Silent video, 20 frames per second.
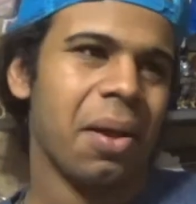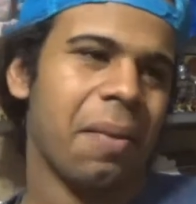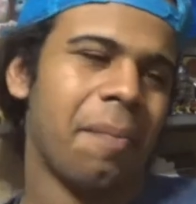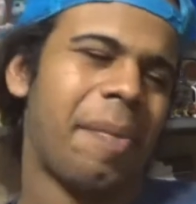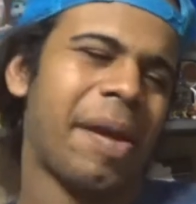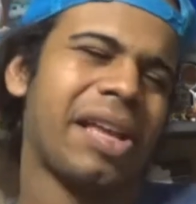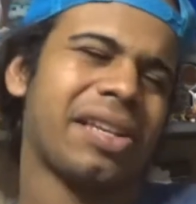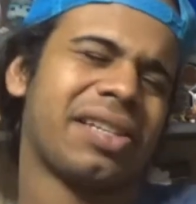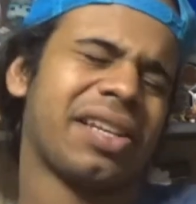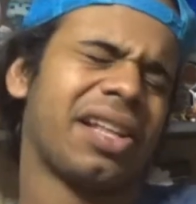
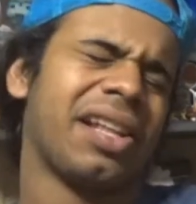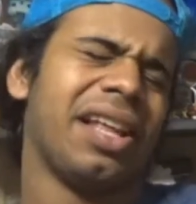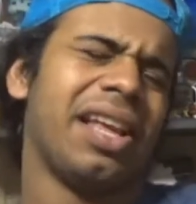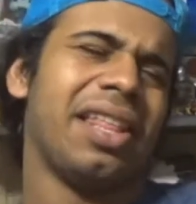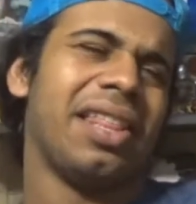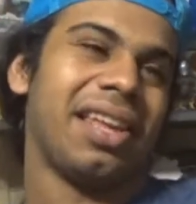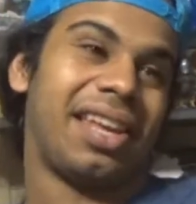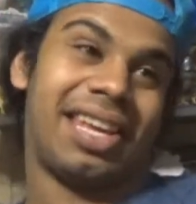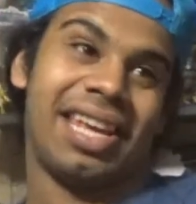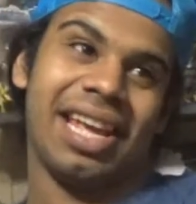basically
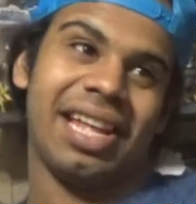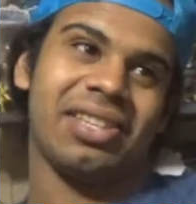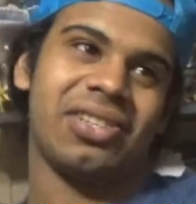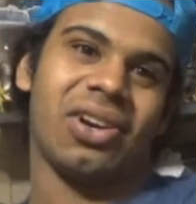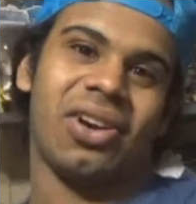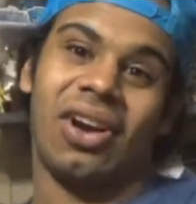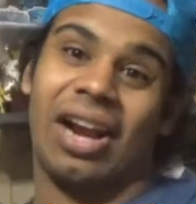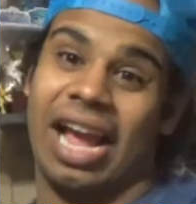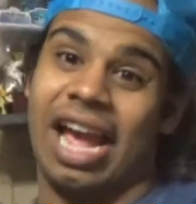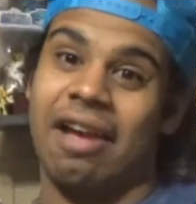the kids
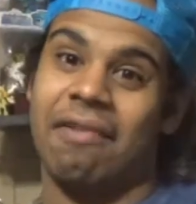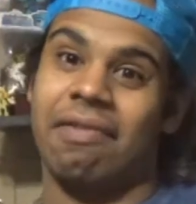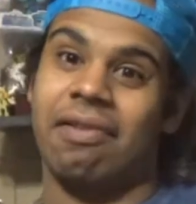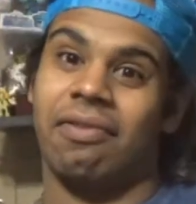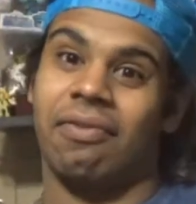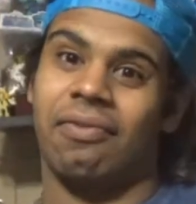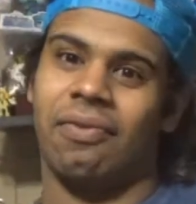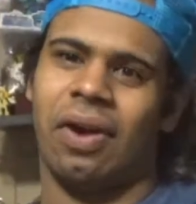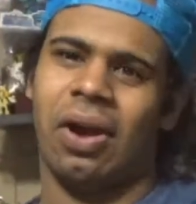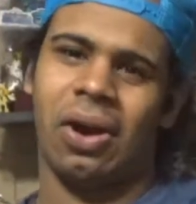are
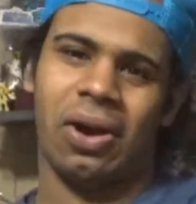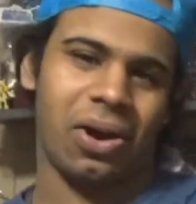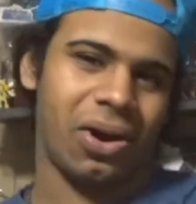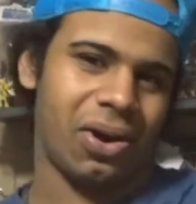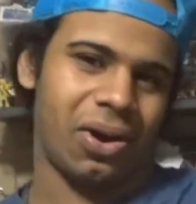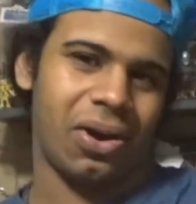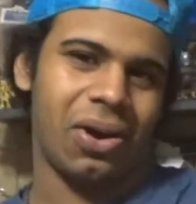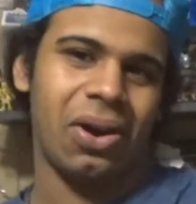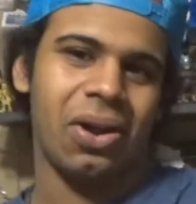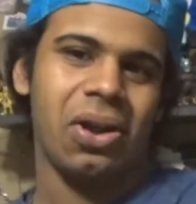having
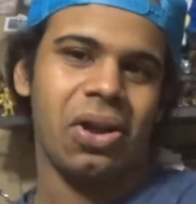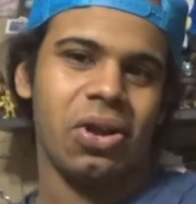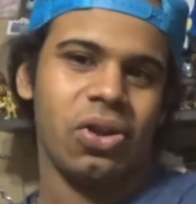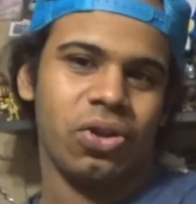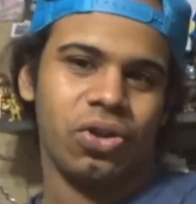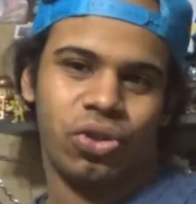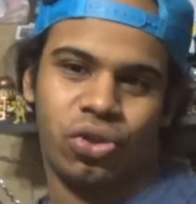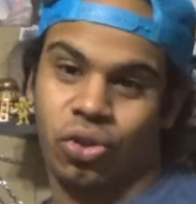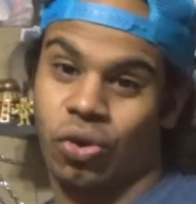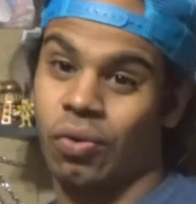are
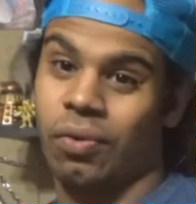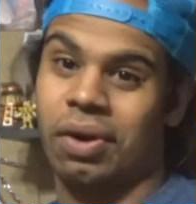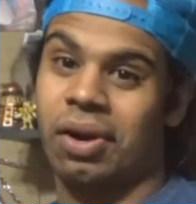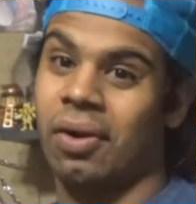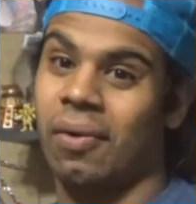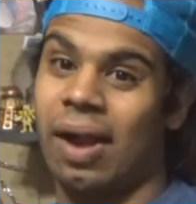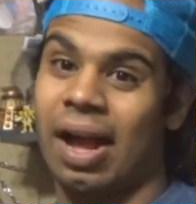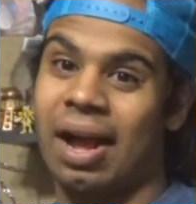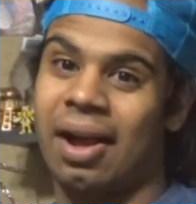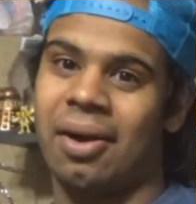screwing
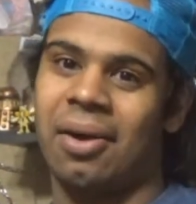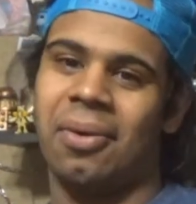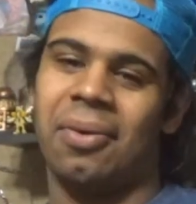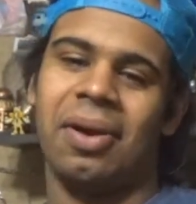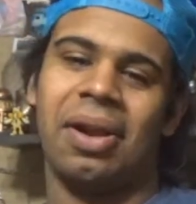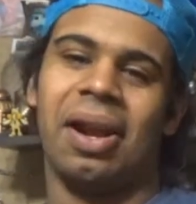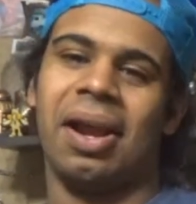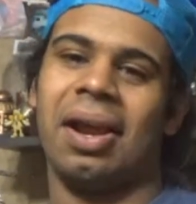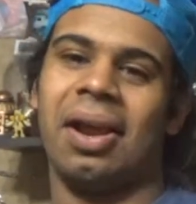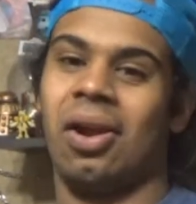
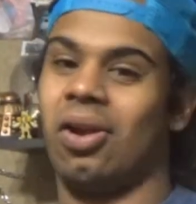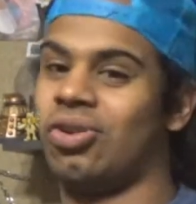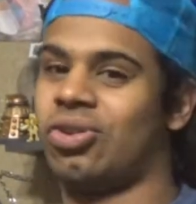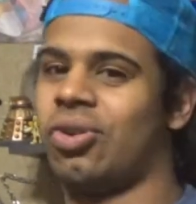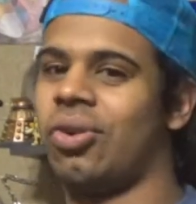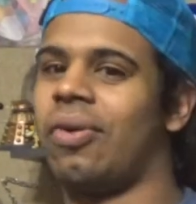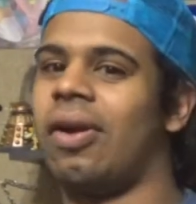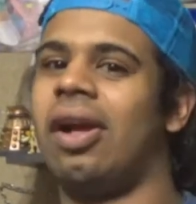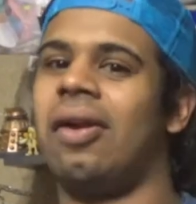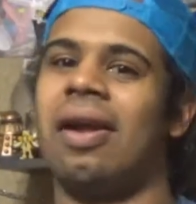around, are
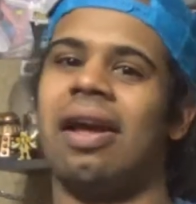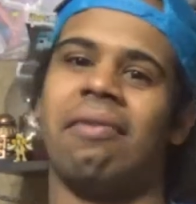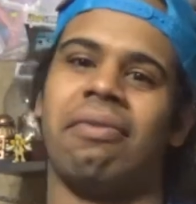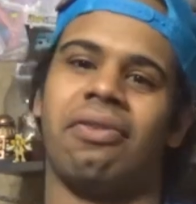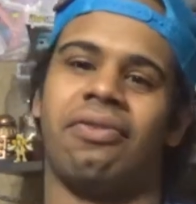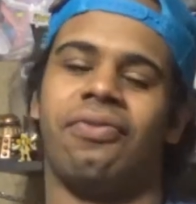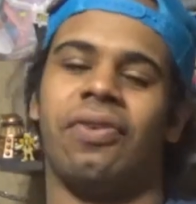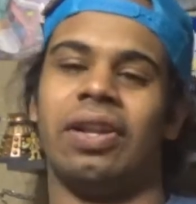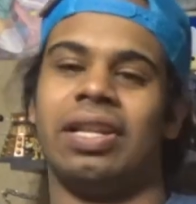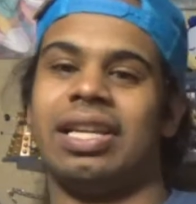screwing around, having
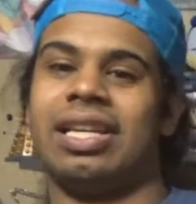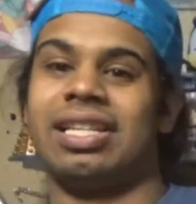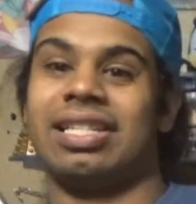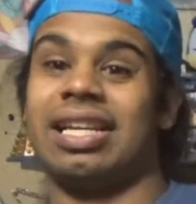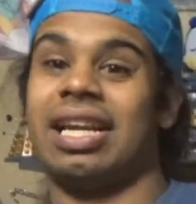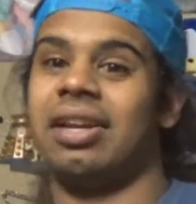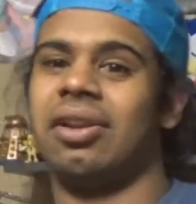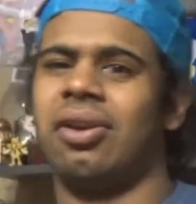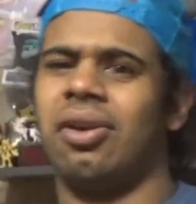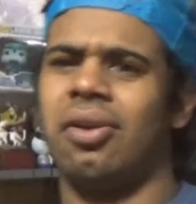fun. They
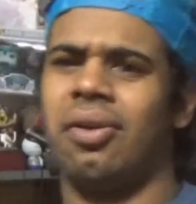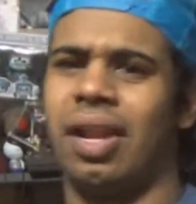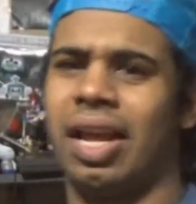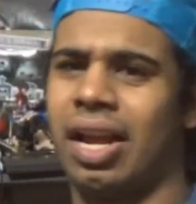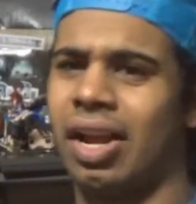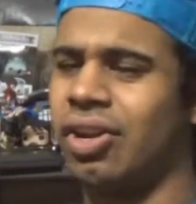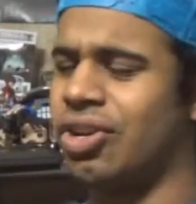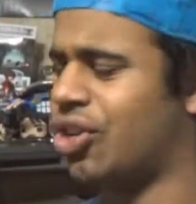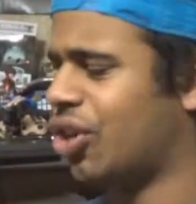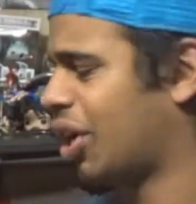decide to go to
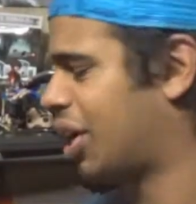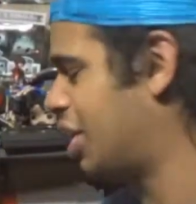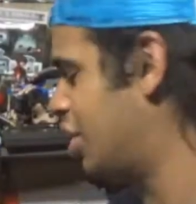like a Chuck